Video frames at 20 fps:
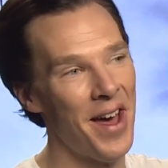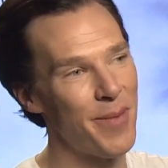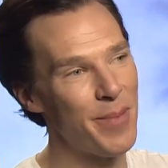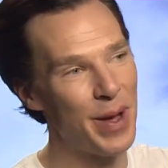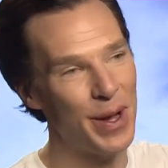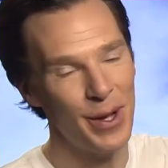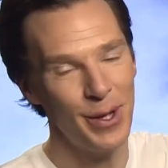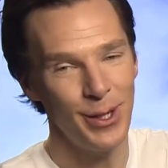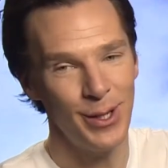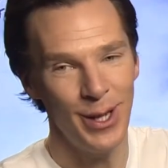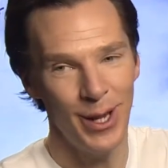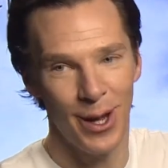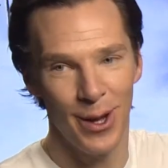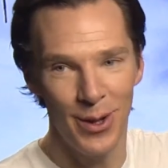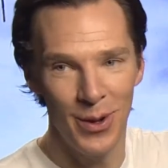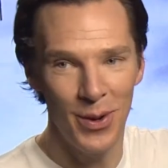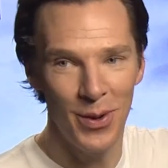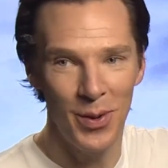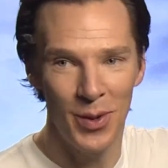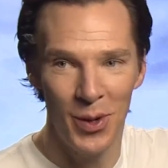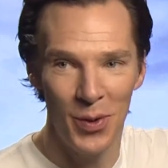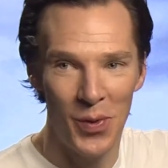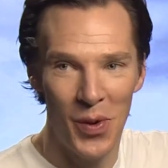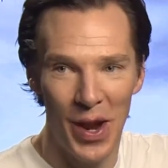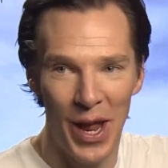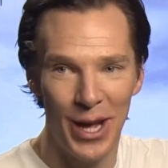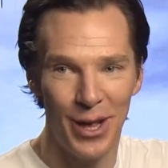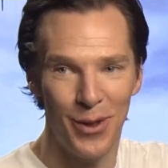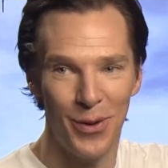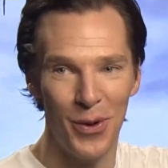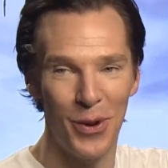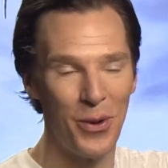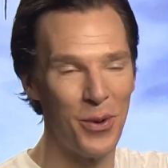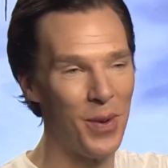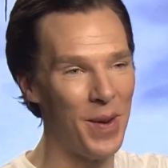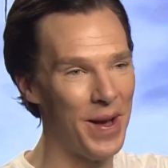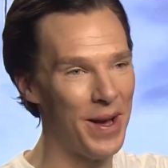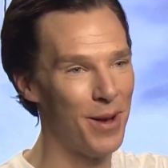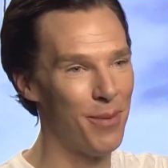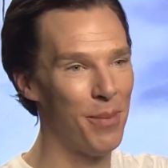Because, you know, you're running
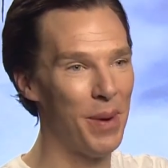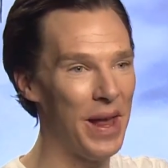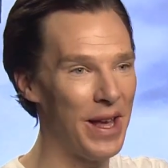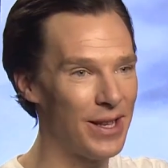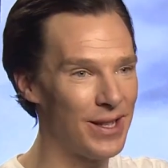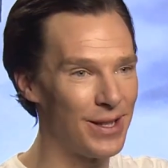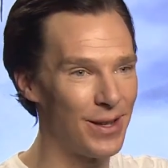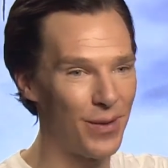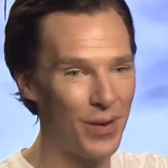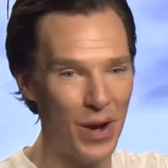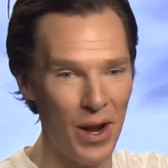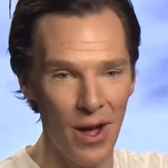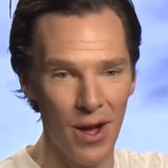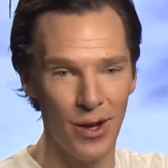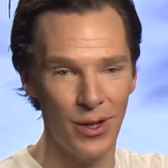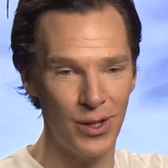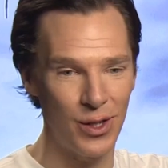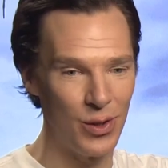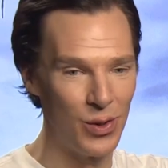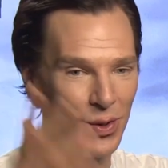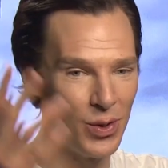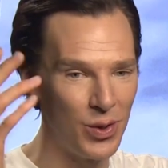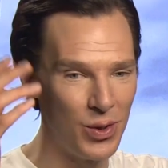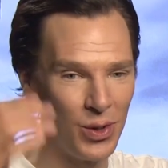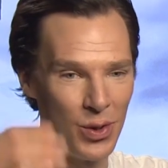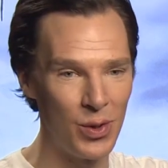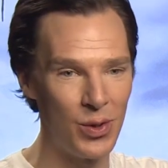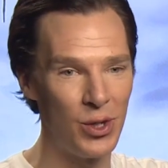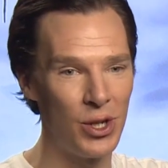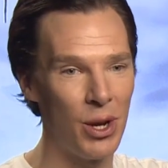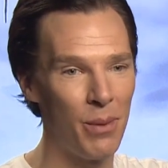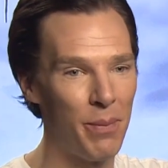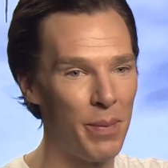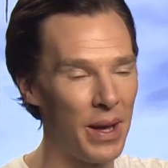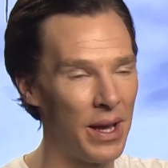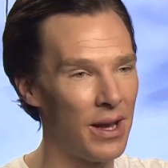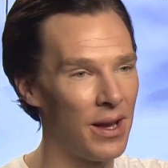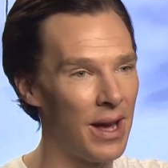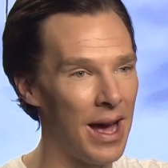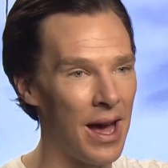through plates of glass, you're
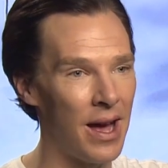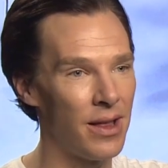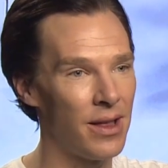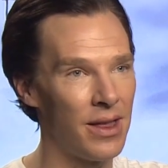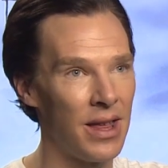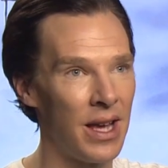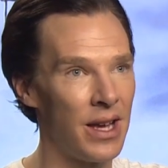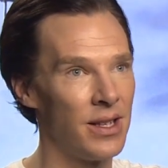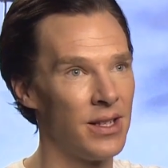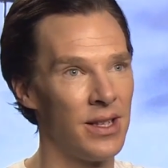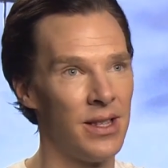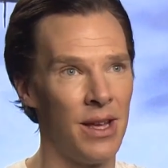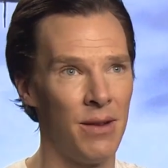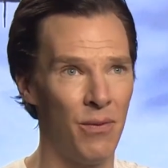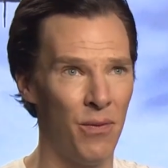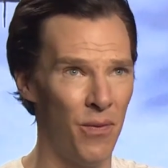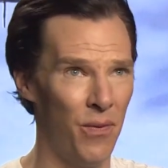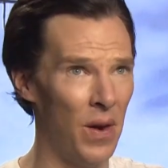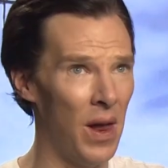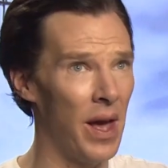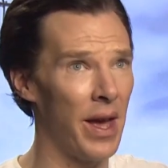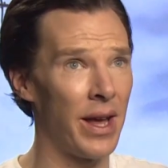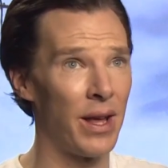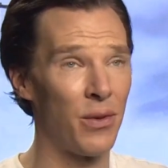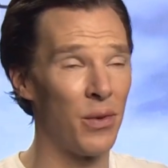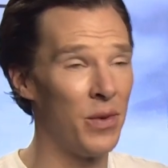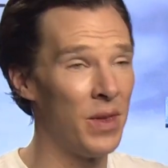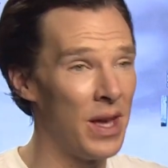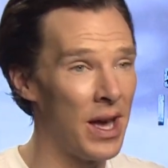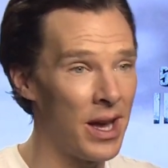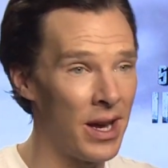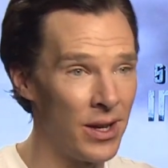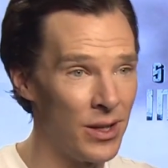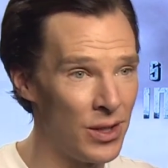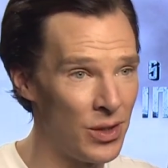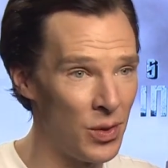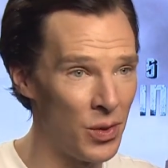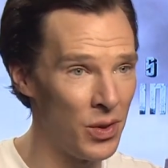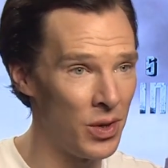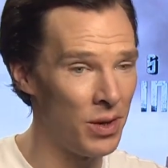jumping at things and then flying through the air
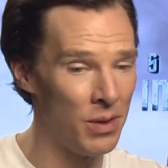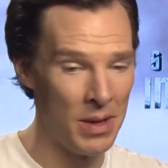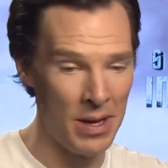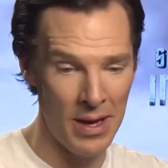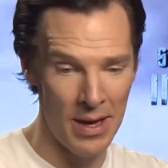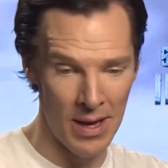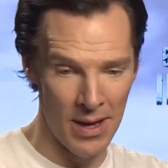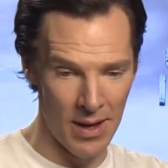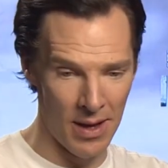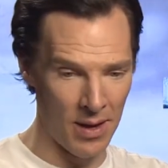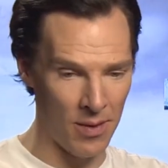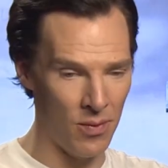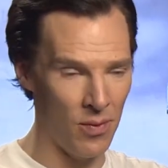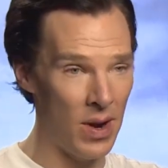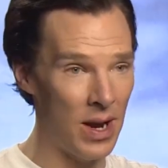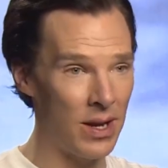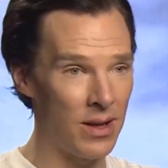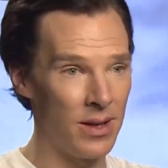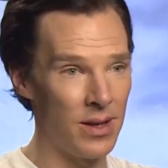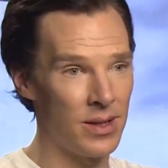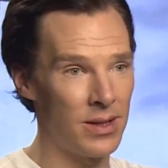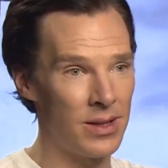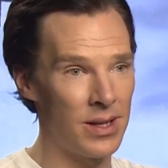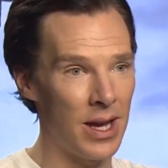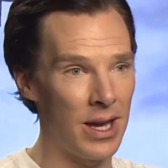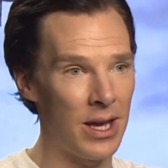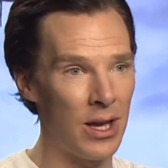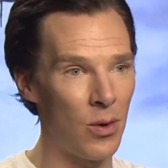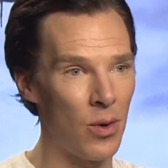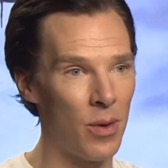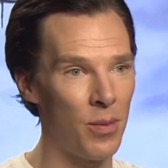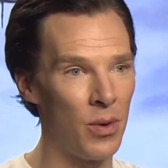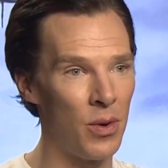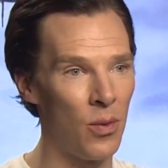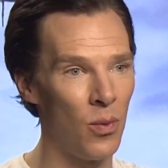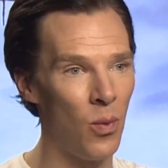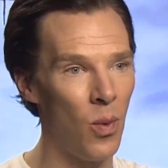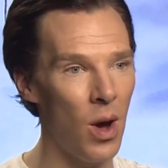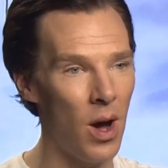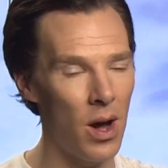because you're on a rig that's taking you up on
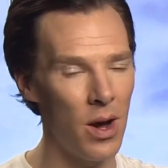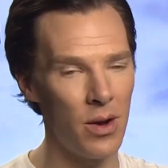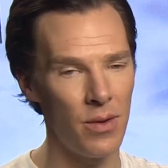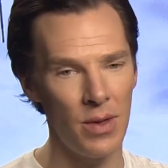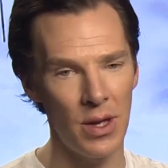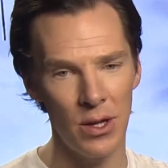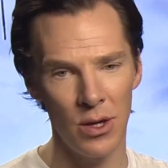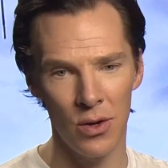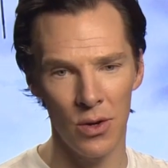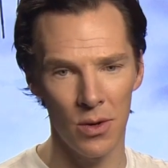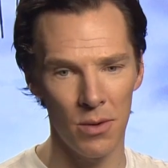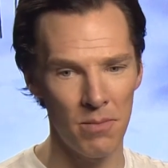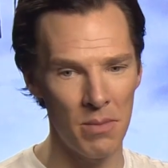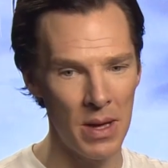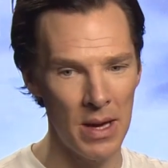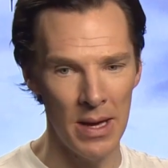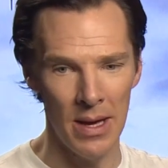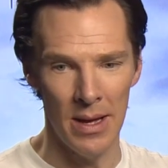a wire, and then you're,